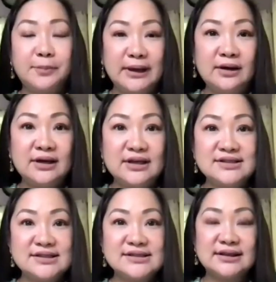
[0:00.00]
been an
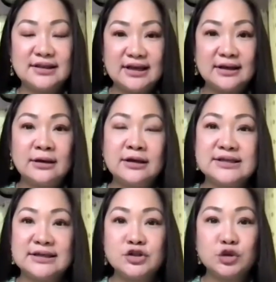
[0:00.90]
assistant dean
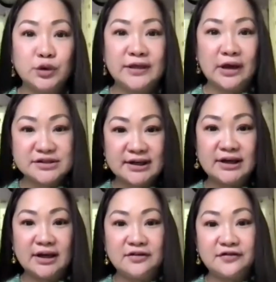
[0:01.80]
since
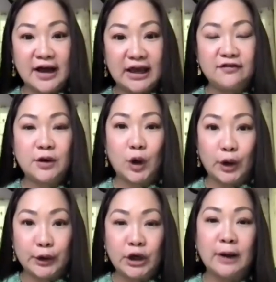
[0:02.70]
2005, Your
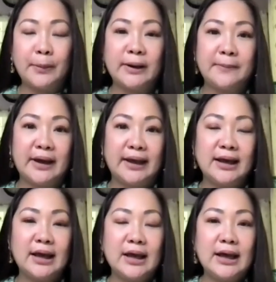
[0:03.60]
Honor, upon
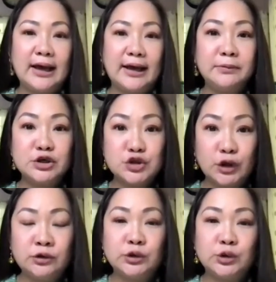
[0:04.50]
my
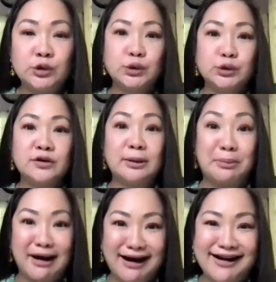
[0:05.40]
admission to the
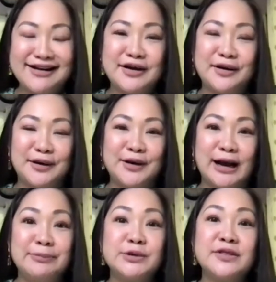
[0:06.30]
bar, Your Honor,
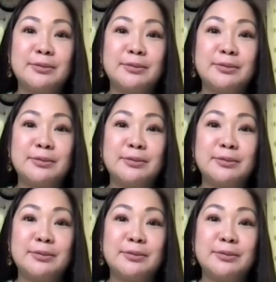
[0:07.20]
up to the